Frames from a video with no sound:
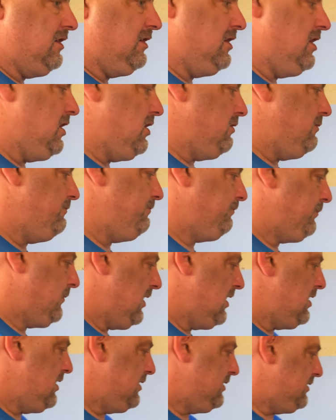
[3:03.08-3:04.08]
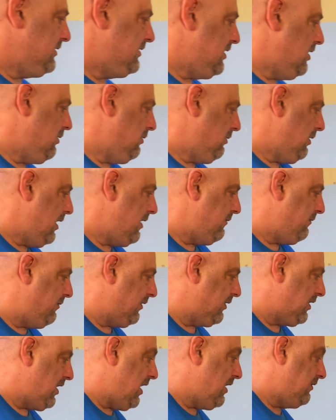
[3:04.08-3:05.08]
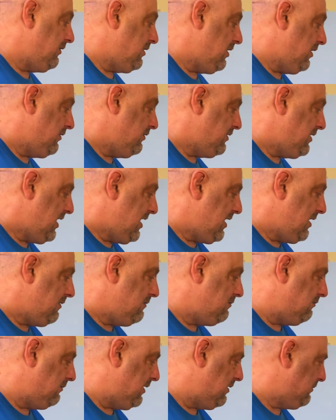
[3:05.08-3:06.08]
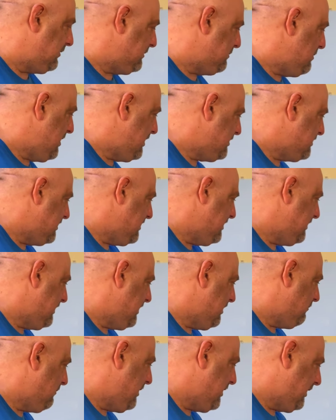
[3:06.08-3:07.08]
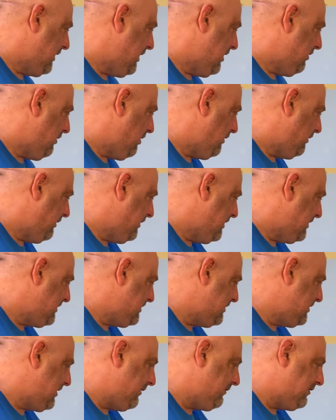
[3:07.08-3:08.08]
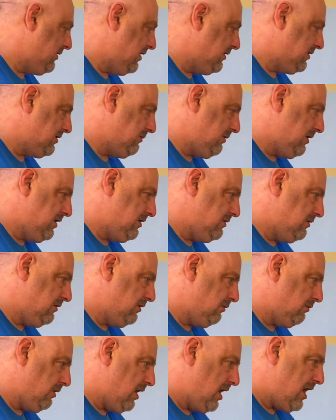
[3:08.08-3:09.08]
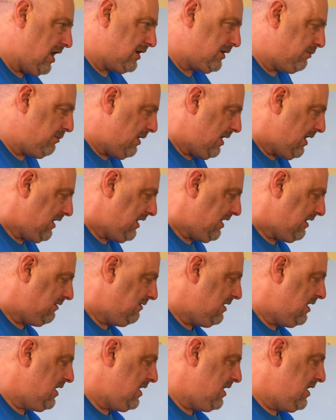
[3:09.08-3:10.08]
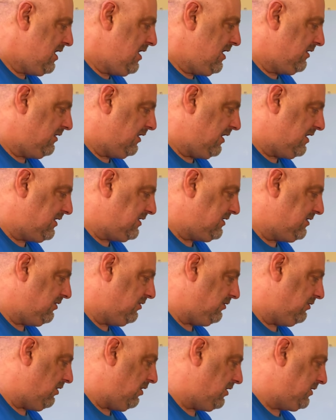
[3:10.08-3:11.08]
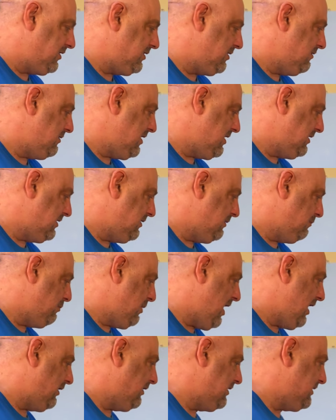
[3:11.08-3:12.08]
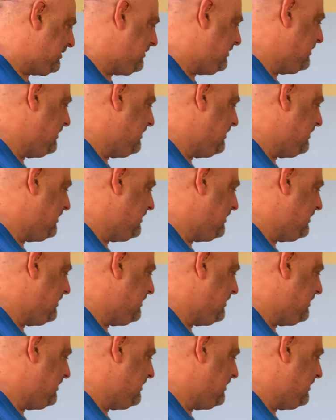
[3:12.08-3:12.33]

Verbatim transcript: to go so I had forgotten the other day when I was mentioning that I want to get all this stuff done so we could do the rock painting that I still also need to ballast